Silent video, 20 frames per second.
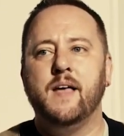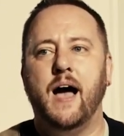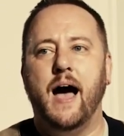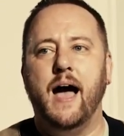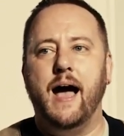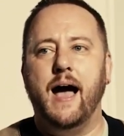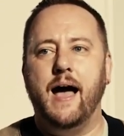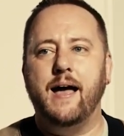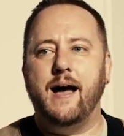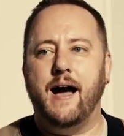
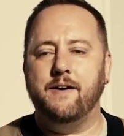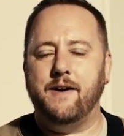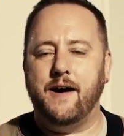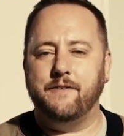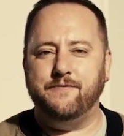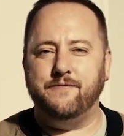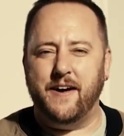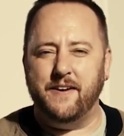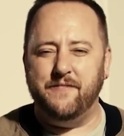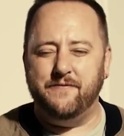I, I
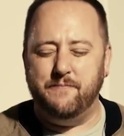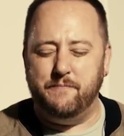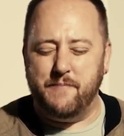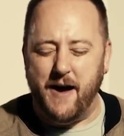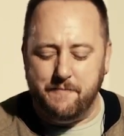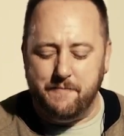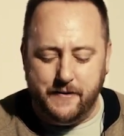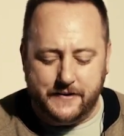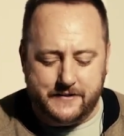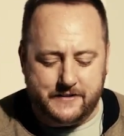I've, I've
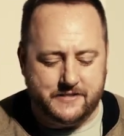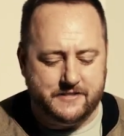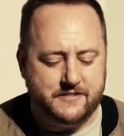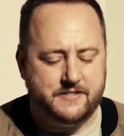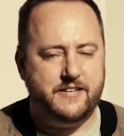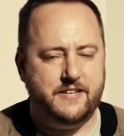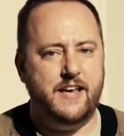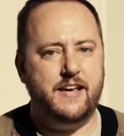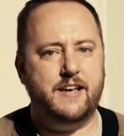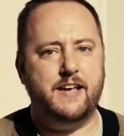I've been
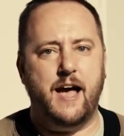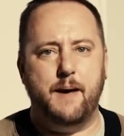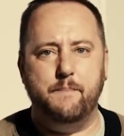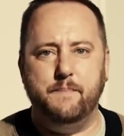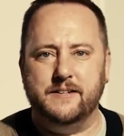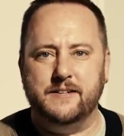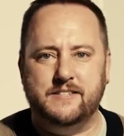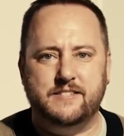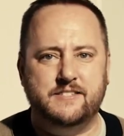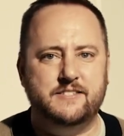sick. I've
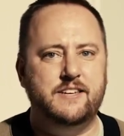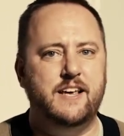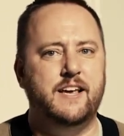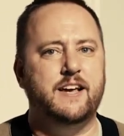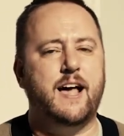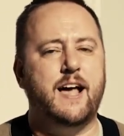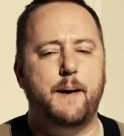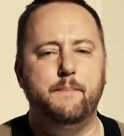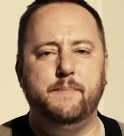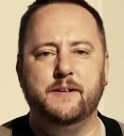been
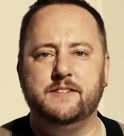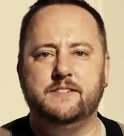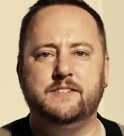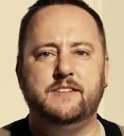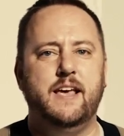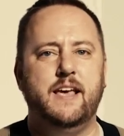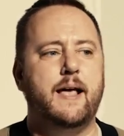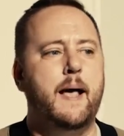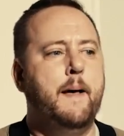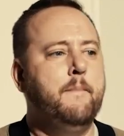sick. I've been
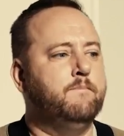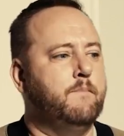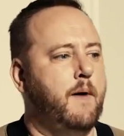sick.